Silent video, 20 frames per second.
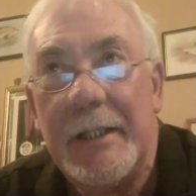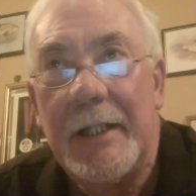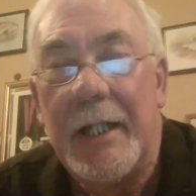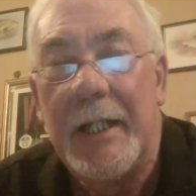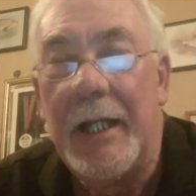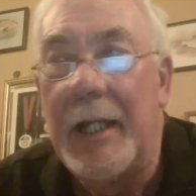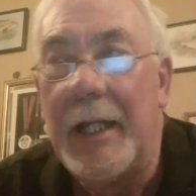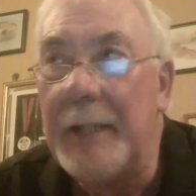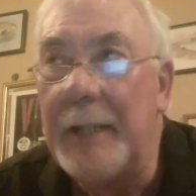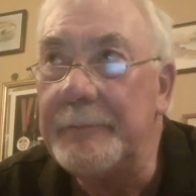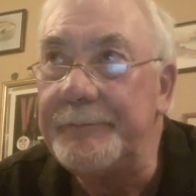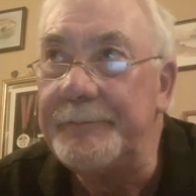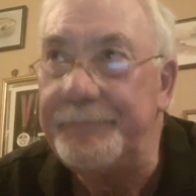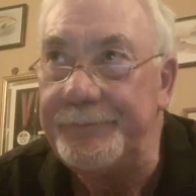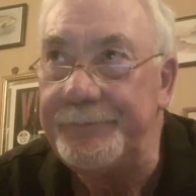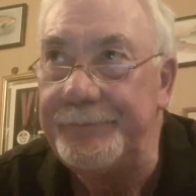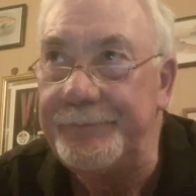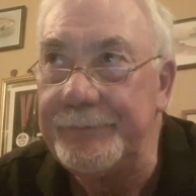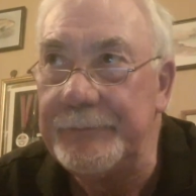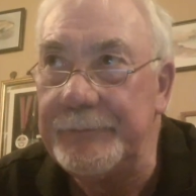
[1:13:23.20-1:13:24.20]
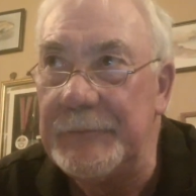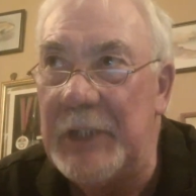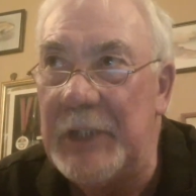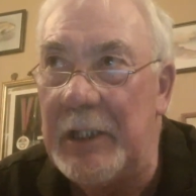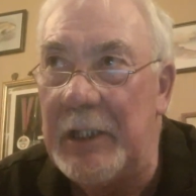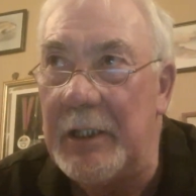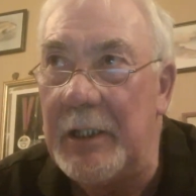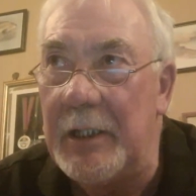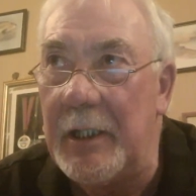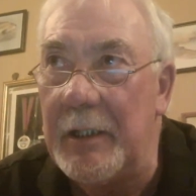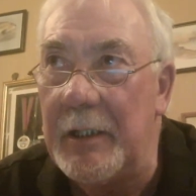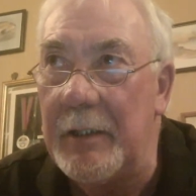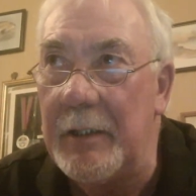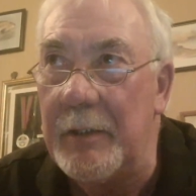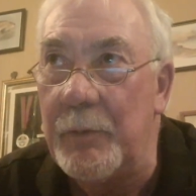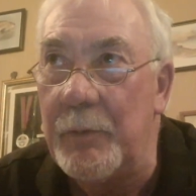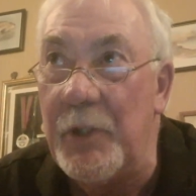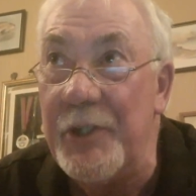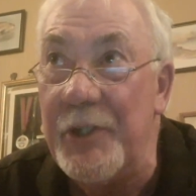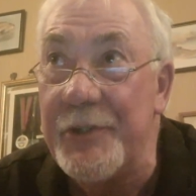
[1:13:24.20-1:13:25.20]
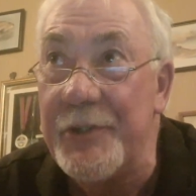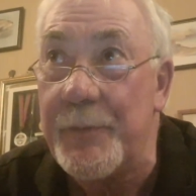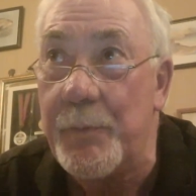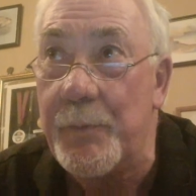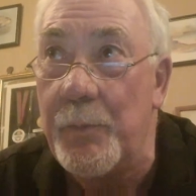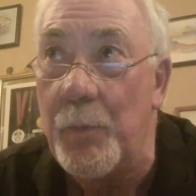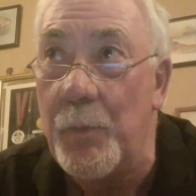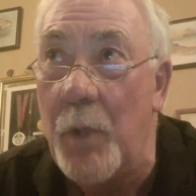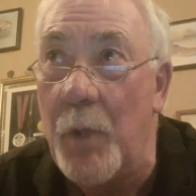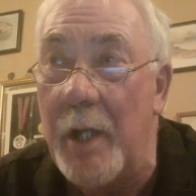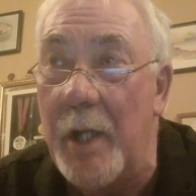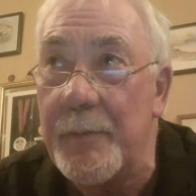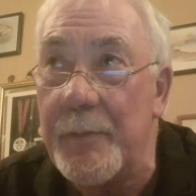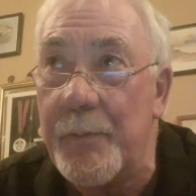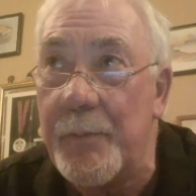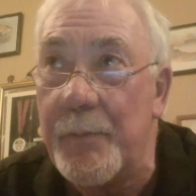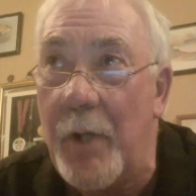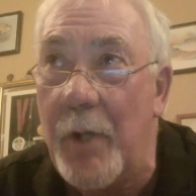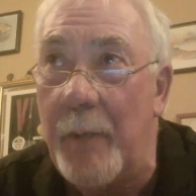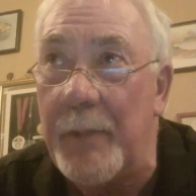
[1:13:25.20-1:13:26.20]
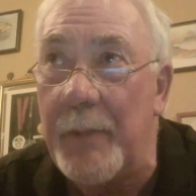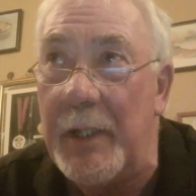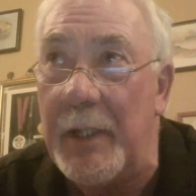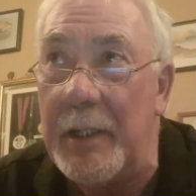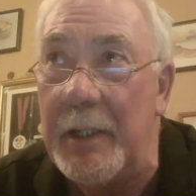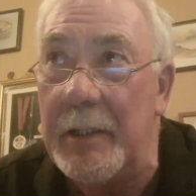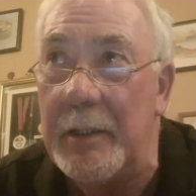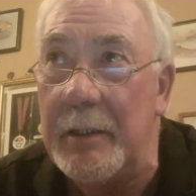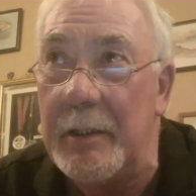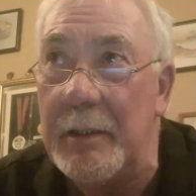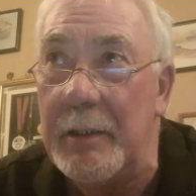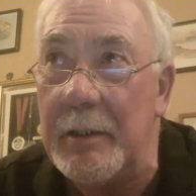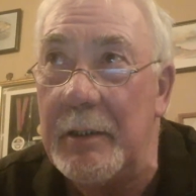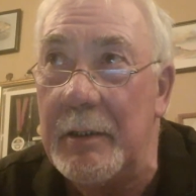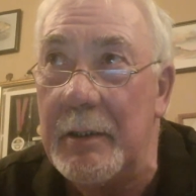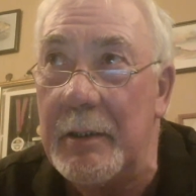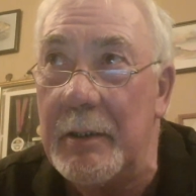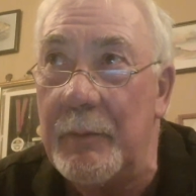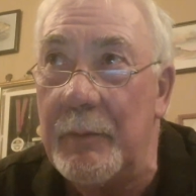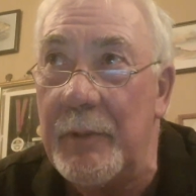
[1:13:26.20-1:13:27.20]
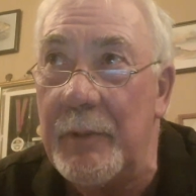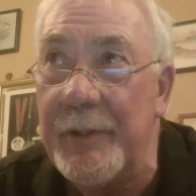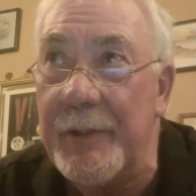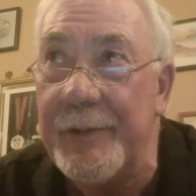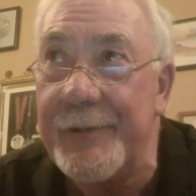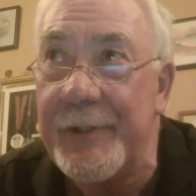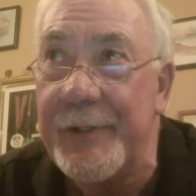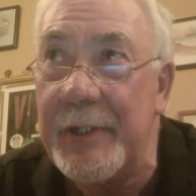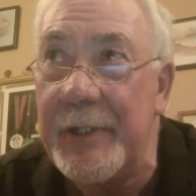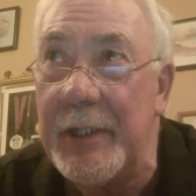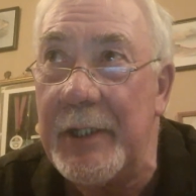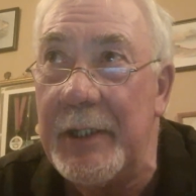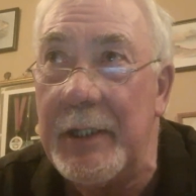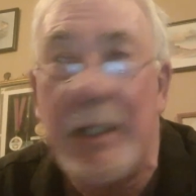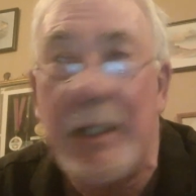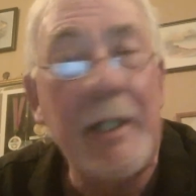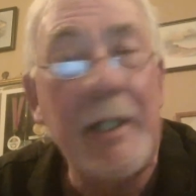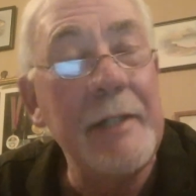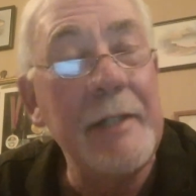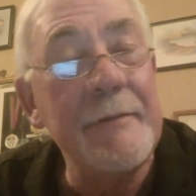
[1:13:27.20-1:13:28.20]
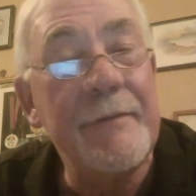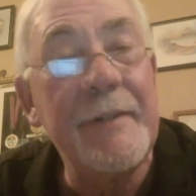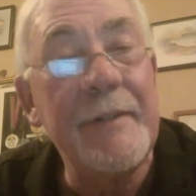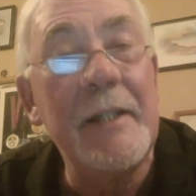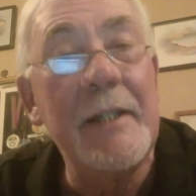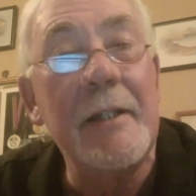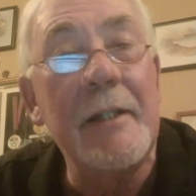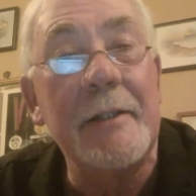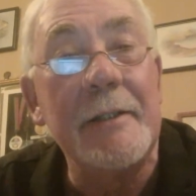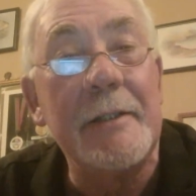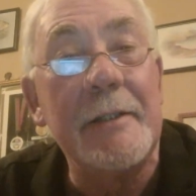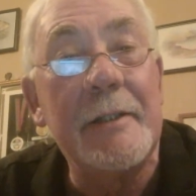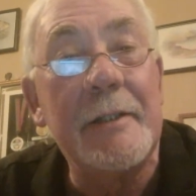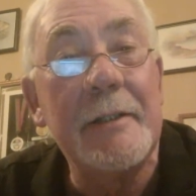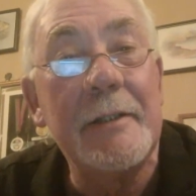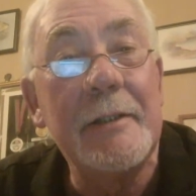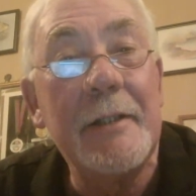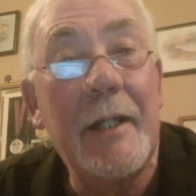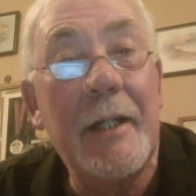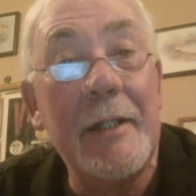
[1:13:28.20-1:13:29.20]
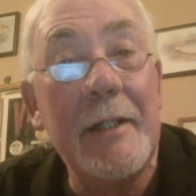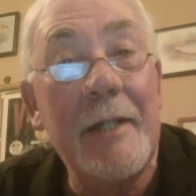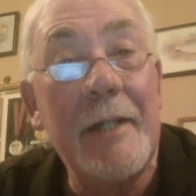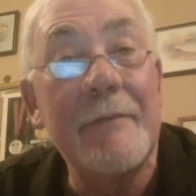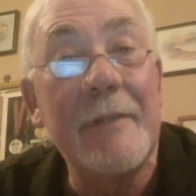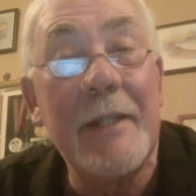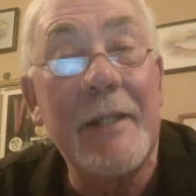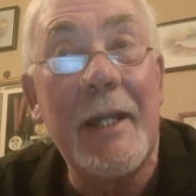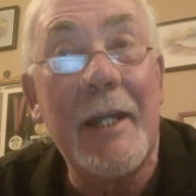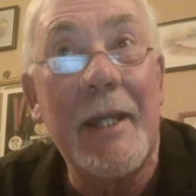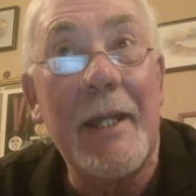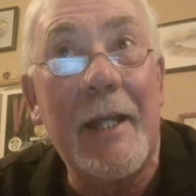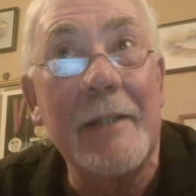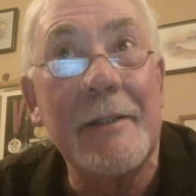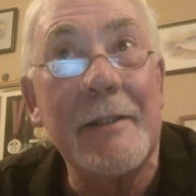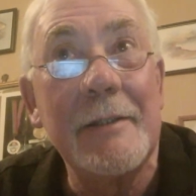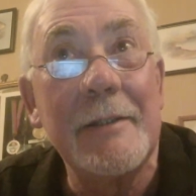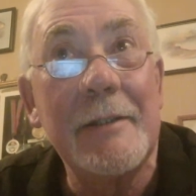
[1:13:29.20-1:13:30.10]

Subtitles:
Yeah, the worst one probably was the in Finland. I never forget that.